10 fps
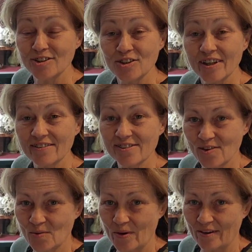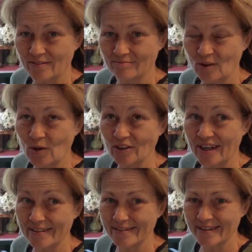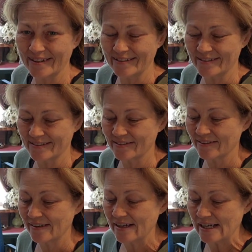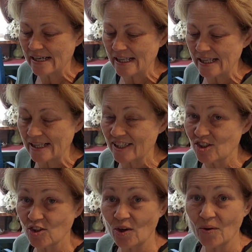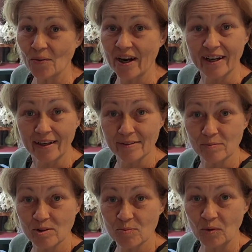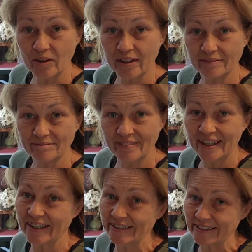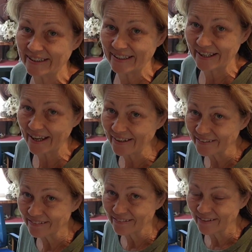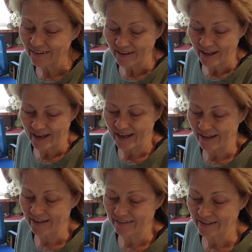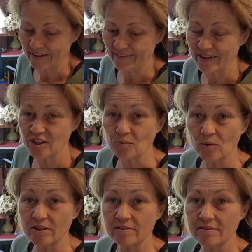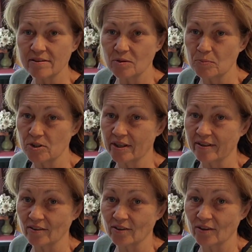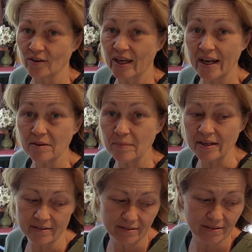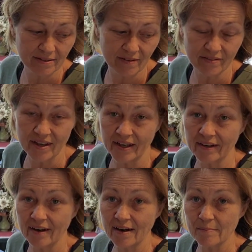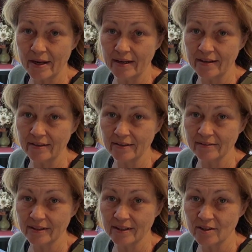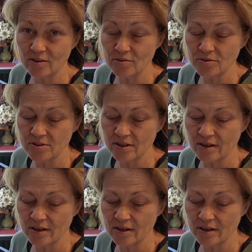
turn out so well, or last night's. So I got up this morning and I did it again. And I think it was the particular cake mix that I made, that I used,